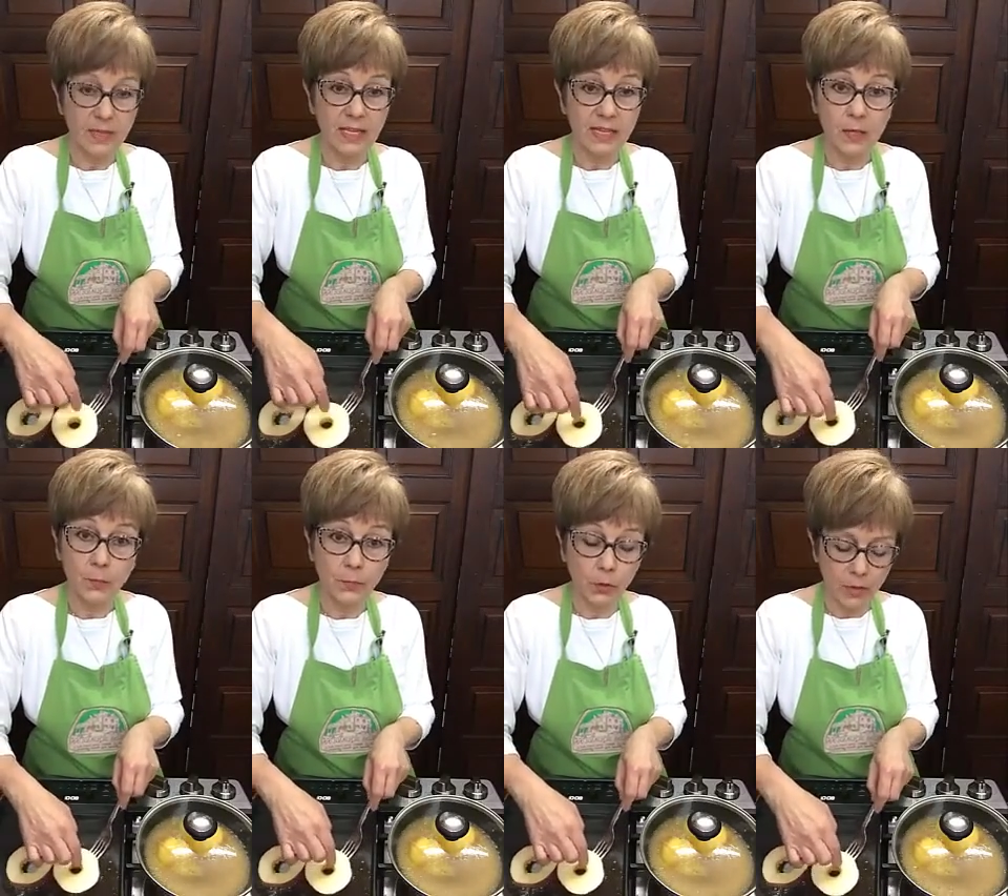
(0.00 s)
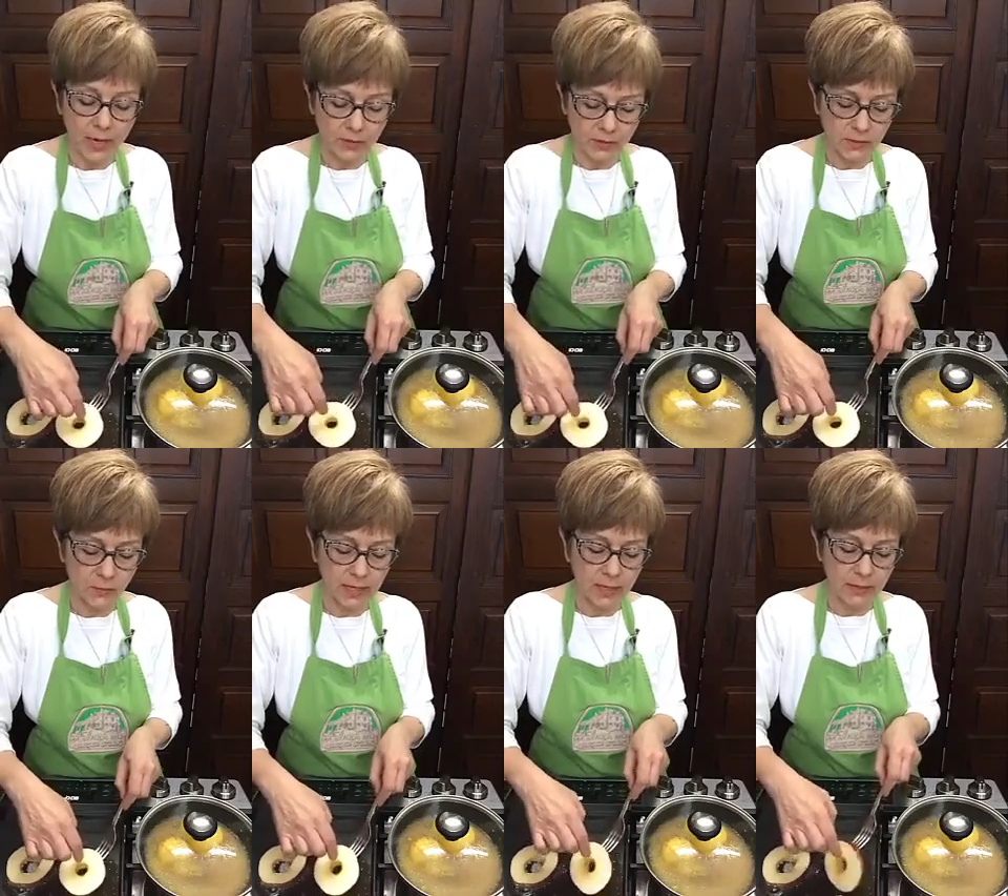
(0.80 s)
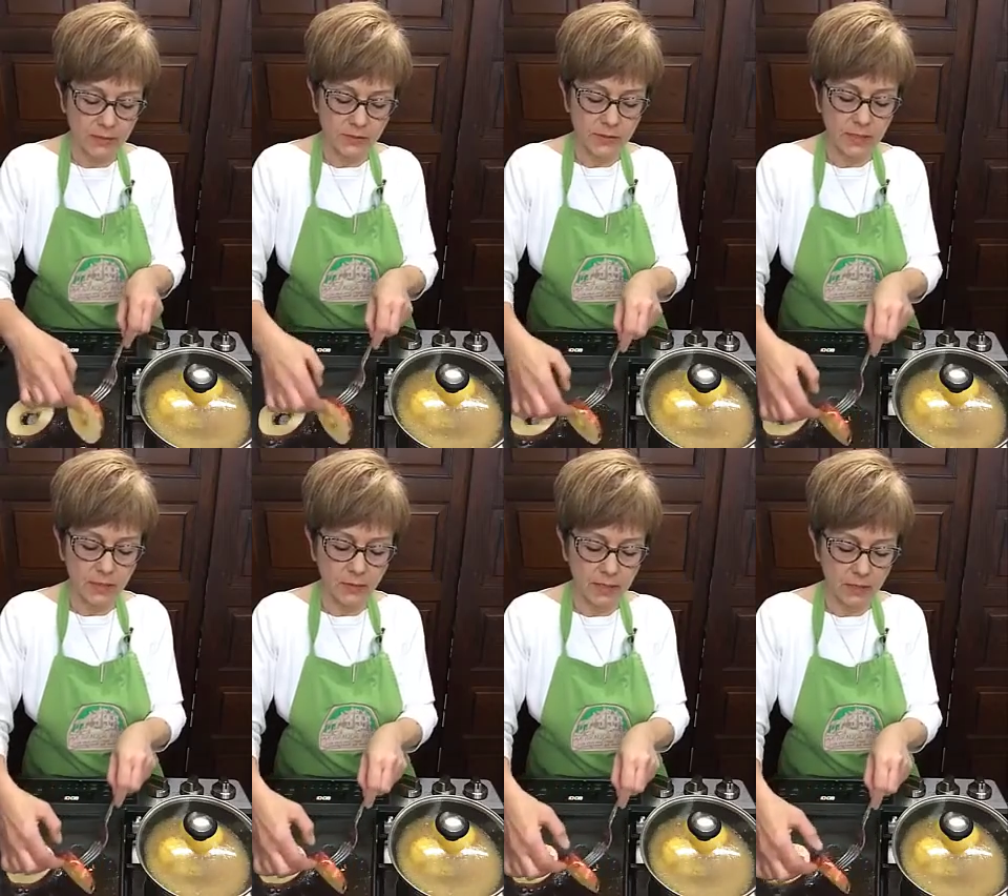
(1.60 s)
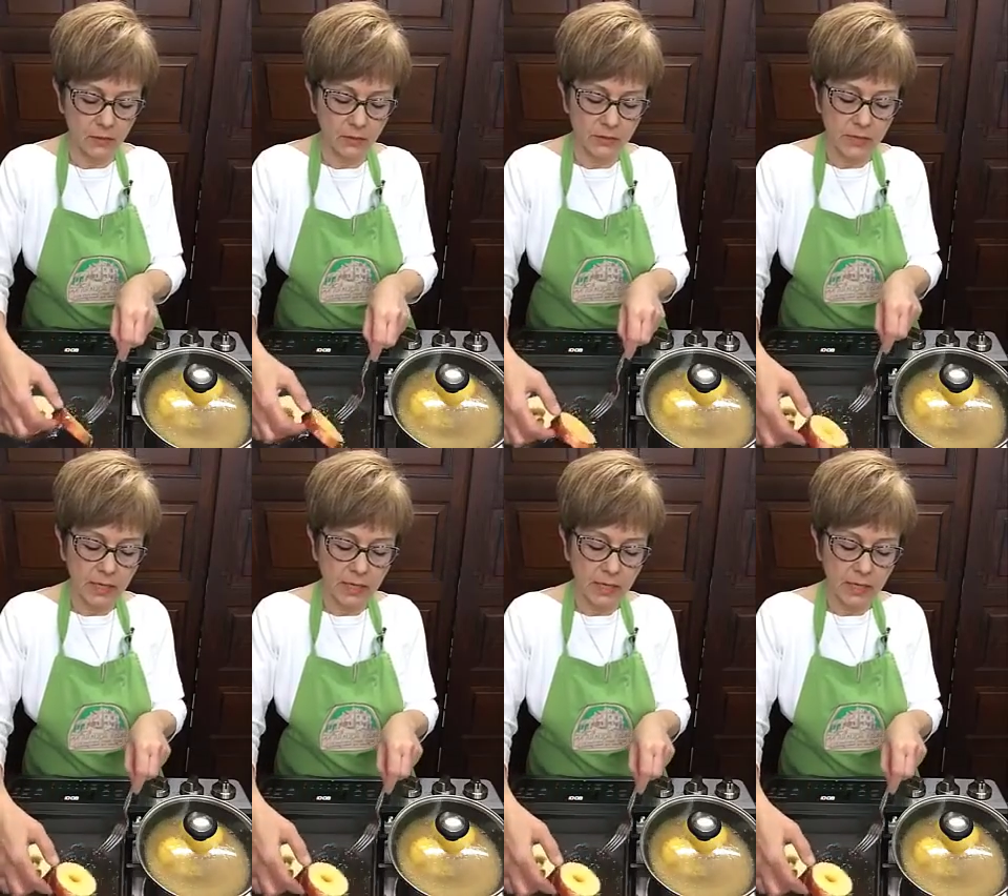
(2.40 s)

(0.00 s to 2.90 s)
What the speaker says: in the grass in the back. Let's see how that looks.